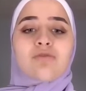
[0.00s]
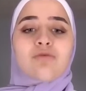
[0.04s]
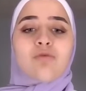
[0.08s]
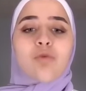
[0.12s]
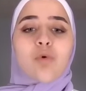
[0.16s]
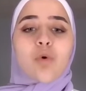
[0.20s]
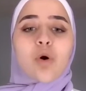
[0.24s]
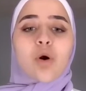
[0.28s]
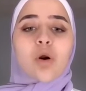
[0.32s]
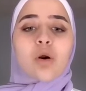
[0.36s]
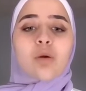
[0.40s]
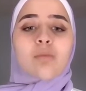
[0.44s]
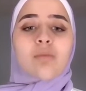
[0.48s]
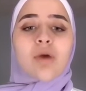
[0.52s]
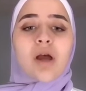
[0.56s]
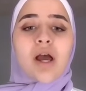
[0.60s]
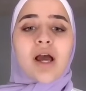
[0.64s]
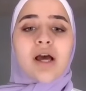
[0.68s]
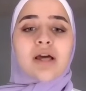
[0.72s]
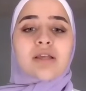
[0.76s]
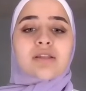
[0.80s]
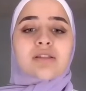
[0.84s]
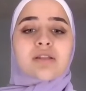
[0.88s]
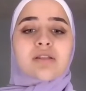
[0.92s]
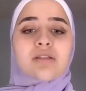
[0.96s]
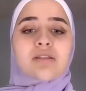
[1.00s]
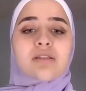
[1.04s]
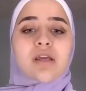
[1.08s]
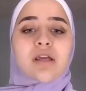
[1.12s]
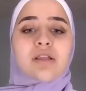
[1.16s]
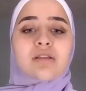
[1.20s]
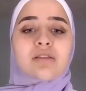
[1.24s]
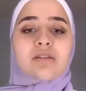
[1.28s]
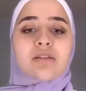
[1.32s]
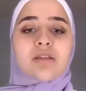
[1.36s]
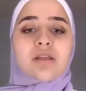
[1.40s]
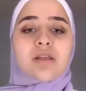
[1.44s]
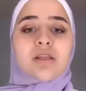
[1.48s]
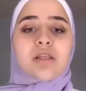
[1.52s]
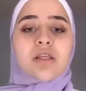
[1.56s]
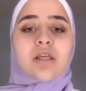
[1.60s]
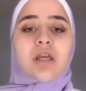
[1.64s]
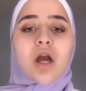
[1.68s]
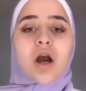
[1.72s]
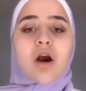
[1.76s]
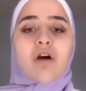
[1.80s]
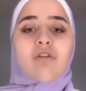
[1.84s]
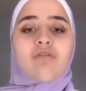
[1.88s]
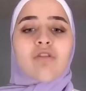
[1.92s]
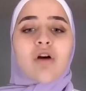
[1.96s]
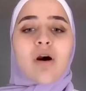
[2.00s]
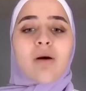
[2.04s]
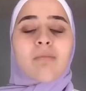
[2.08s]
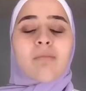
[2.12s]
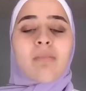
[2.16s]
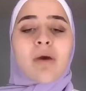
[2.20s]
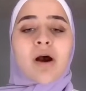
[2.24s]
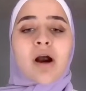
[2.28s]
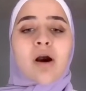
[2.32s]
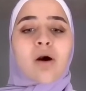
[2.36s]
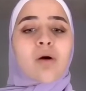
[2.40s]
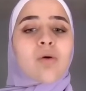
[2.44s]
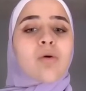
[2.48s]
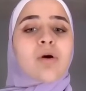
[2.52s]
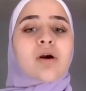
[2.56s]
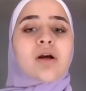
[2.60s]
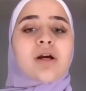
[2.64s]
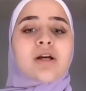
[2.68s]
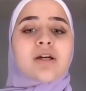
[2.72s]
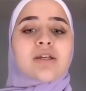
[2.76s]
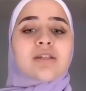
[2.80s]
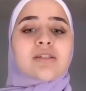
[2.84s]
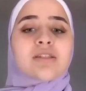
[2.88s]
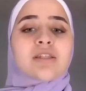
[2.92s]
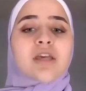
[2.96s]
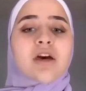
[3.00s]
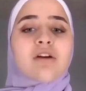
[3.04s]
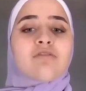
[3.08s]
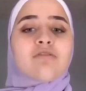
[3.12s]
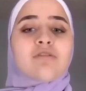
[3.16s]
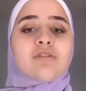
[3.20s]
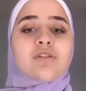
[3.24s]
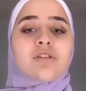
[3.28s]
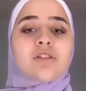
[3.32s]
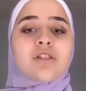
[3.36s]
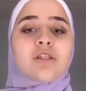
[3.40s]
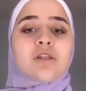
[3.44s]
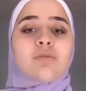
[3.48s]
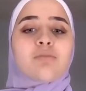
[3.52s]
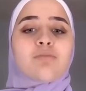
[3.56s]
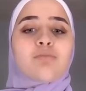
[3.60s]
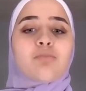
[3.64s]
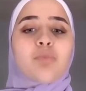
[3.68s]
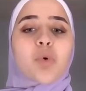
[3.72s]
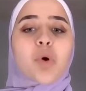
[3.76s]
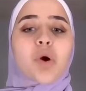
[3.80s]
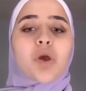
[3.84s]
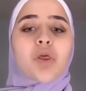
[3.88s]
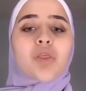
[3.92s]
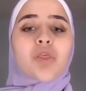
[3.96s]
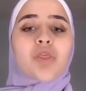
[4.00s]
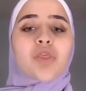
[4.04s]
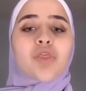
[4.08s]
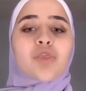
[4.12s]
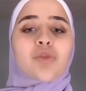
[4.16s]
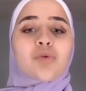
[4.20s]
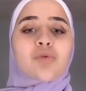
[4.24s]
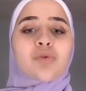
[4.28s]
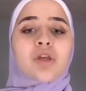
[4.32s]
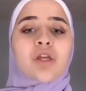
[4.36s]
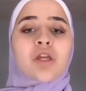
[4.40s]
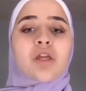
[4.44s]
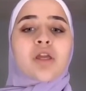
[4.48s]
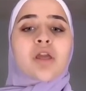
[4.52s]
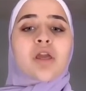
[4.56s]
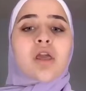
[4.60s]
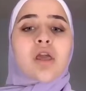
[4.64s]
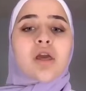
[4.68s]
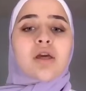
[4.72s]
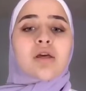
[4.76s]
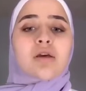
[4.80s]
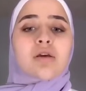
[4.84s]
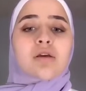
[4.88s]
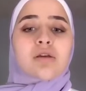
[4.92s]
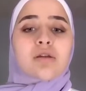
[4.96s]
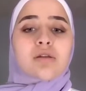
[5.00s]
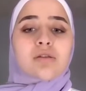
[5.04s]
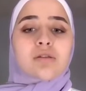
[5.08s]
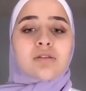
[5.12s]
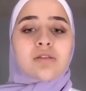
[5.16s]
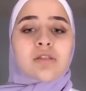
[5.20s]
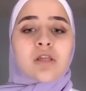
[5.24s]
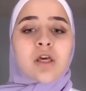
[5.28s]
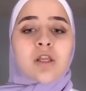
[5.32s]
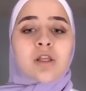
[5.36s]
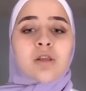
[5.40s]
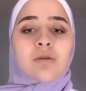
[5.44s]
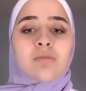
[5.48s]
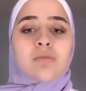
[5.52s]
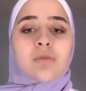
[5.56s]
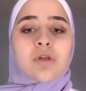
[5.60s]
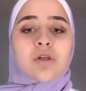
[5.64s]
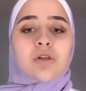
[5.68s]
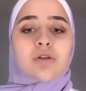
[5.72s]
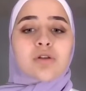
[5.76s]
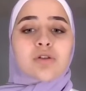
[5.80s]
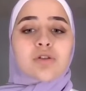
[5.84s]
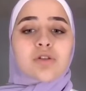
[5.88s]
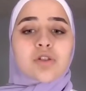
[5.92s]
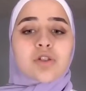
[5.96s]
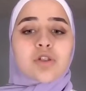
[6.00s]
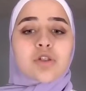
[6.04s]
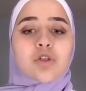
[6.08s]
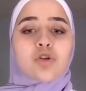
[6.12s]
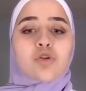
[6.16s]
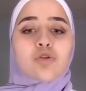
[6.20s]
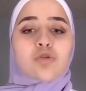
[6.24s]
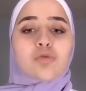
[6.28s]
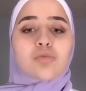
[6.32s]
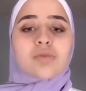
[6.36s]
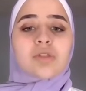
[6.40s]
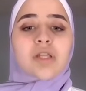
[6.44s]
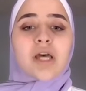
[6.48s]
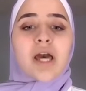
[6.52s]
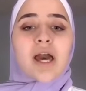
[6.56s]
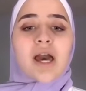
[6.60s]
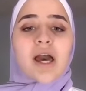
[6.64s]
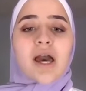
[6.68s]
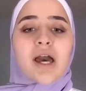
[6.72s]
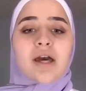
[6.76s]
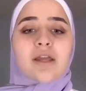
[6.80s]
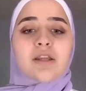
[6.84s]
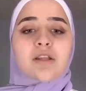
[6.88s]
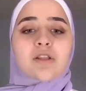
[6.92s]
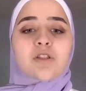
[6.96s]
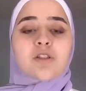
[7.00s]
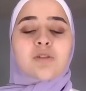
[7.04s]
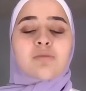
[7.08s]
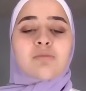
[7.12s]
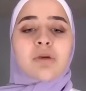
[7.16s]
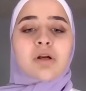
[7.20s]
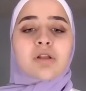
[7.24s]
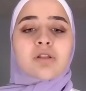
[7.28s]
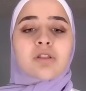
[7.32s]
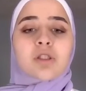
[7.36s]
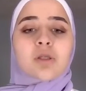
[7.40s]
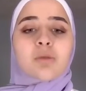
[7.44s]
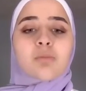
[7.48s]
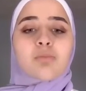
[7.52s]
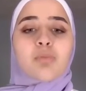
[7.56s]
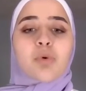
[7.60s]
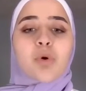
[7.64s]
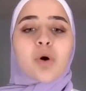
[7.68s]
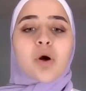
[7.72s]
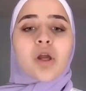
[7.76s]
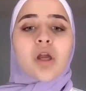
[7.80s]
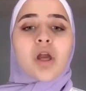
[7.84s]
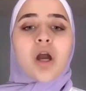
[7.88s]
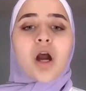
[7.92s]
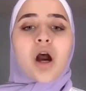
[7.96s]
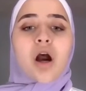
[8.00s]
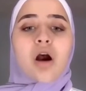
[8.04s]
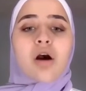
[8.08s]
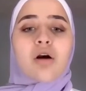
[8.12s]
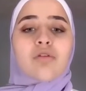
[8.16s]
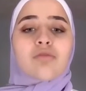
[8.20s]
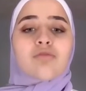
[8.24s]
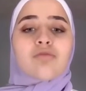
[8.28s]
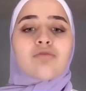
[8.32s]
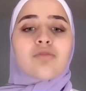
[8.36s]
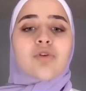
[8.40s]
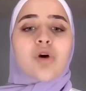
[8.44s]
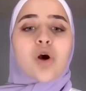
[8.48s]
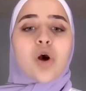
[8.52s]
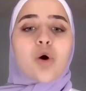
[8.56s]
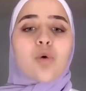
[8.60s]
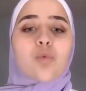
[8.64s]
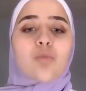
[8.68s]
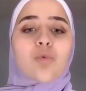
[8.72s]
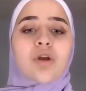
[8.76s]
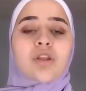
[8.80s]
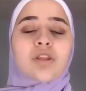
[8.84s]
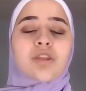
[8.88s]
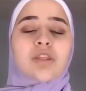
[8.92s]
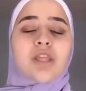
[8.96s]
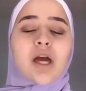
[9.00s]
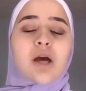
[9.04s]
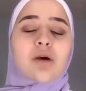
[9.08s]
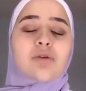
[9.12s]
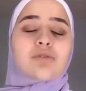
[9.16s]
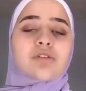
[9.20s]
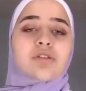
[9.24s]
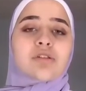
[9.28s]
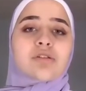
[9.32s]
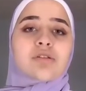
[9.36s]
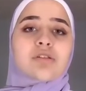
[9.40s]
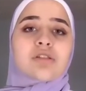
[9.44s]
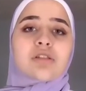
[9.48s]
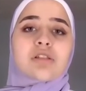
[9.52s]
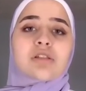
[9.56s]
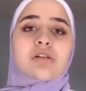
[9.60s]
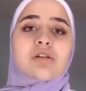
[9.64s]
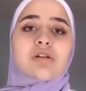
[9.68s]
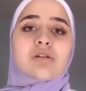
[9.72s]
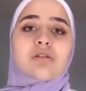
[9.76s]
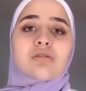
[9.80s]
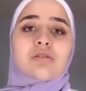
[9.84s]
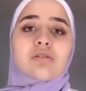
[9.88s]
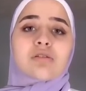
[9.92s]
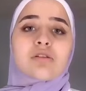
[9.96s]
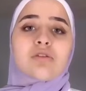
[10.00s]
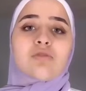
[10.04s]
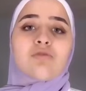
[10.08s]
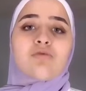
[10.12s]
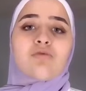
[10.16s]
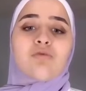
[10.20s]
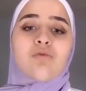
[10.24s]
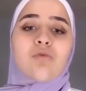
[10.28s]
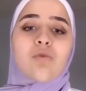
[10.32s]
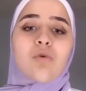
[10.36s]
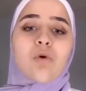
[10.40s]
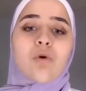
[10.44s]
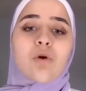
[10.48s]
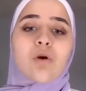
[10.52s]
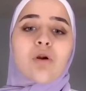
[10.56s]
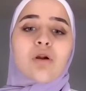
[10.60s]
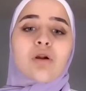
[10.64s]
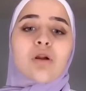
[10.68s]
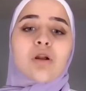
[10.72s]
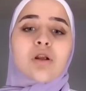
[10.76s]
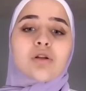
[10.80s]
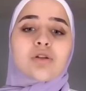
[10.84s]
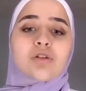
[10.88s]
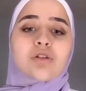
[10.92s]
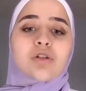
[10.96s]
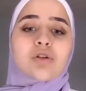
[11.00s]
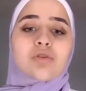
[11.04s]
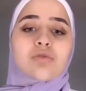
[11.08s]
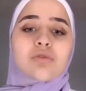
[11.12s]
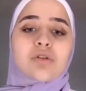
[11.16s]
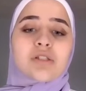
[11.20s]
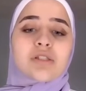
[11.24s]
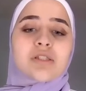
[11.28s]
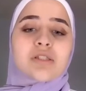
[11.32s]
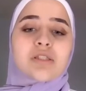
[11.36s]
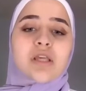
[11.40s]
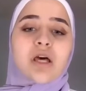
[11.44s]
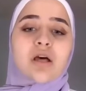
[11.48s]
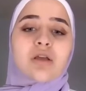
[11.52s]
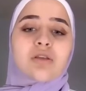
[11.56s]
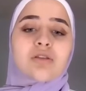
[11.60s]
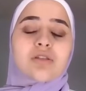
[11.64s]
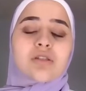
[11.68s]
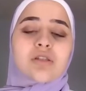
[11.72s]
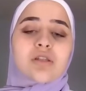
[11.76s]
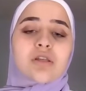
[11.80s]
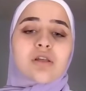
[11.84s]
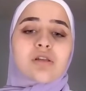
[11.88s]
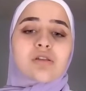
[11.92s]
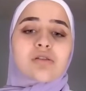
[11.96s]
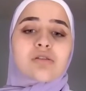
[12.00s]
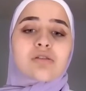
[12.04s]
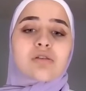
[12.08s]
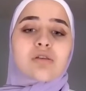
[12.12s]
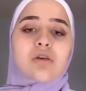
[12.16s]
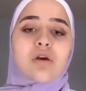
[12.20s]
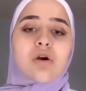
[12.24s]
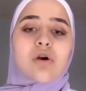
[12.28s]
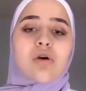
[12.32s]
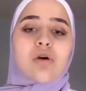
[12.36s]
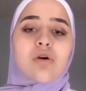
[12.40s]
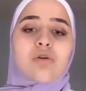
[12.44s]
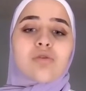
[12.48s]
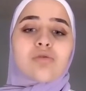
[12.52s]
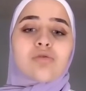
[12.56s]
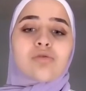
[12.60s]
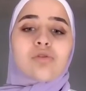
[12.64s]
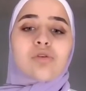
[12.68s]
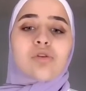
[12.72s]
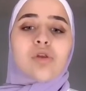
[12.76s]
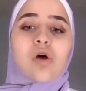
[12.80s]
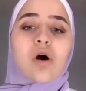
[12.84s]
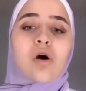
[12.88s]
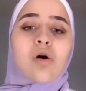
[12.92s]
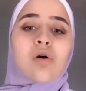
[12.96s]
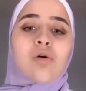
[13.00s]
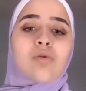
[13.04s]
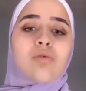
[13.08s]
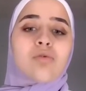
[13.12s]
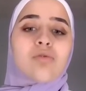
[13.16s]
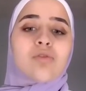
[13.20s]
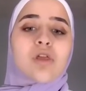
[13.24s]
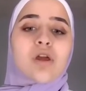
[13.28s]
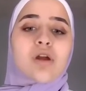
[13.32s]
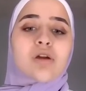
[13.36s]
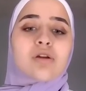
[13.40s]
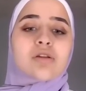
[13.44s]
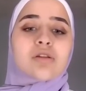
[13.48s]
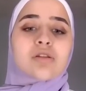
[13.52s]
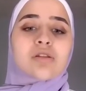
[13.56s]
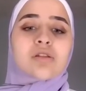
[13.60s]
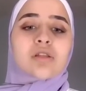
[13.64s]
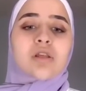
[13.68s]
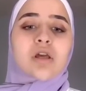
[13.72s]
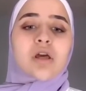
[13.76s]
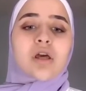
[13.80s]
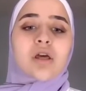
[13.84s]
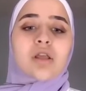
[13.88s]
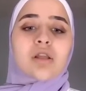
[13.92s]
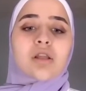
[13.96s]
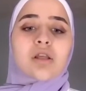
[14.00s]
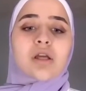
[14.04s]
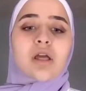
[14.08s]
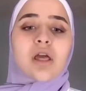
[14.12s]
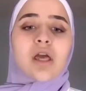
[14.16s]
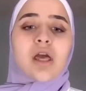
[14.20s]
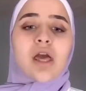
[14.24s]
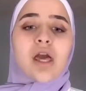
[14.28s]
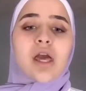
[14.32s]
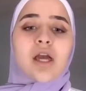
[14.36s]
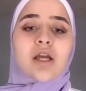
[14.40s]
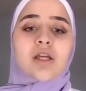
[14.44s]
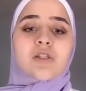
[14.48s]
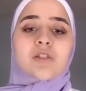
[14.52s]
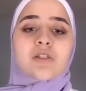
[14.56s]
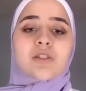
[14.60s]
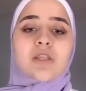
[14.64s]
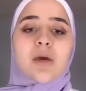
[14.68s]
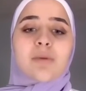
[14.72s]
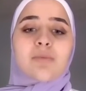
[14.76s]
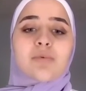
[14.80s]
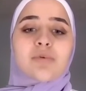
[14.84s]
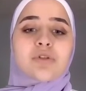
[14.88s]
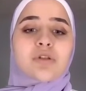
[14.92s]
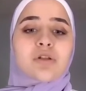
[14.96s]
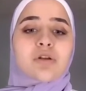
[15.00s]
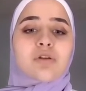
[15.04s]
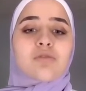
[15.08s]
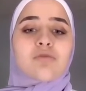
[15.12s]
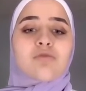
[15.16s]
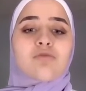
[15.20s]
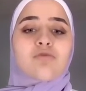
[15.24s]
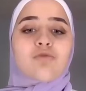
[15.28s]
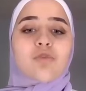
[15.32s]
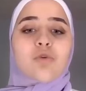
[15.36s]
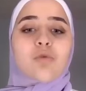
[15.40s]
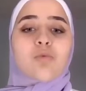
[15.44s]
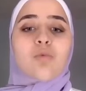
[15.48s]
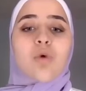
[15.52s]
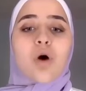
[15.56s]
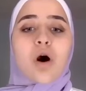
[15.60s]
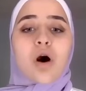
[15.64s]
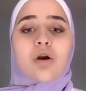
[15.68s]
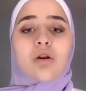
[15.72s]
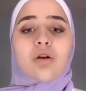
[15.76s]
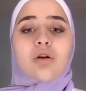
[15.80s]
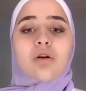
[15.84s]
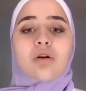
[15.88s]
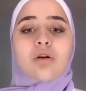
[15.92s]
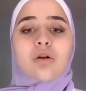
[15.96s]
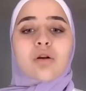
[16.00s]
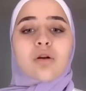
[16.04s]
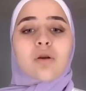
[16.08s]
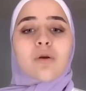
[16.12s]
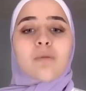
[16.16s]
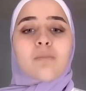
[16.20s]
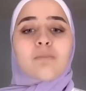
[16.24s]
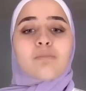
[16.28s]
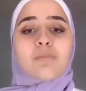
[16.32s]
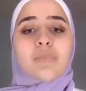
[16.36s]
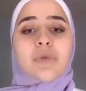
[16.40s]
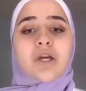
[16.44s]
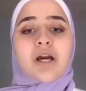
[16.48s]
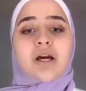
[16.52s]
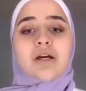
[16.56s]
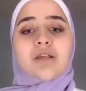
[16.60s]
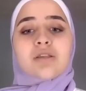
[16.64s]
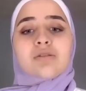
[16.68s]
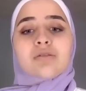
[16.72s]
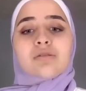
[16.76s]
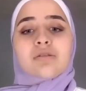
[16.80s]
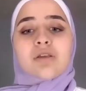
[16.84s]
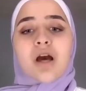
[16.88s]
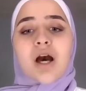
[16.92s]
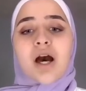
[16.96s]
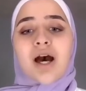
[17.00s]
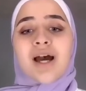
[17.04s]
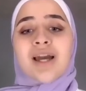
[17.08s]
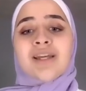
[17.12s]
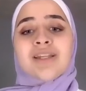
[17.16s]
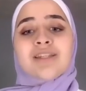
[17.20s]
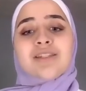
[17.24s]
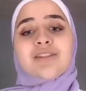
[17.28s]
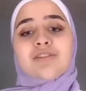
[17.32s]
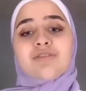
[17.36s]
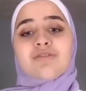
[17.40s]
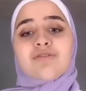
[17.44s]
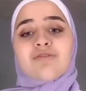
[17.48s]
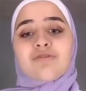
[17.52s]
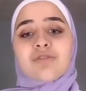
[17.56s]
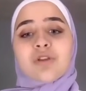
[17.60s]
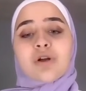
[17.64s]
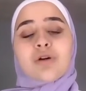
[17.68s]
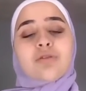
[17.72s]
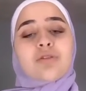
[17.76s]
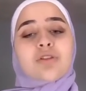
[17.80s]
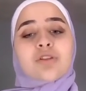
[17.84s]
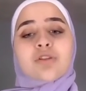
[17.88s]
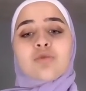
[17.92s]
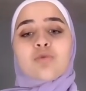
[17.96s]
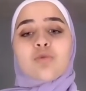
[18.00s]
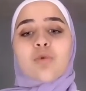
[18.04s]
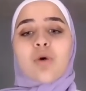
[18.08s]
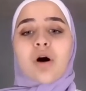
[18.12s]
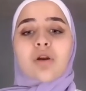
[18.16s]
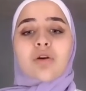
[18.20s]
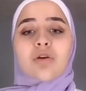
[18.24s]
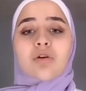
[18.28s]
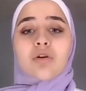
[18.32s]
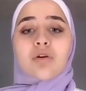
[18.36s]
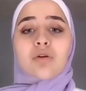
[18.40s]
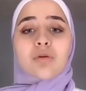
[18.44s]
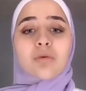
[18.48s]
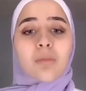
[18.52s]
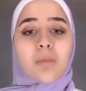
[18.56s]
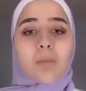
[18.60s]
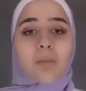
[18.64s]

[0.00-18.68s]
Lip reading: form has a density of about 17.3 centimeters cubed at its melting point of 1064 degrees Celsius, though there's an exception for water, because ice floats in water.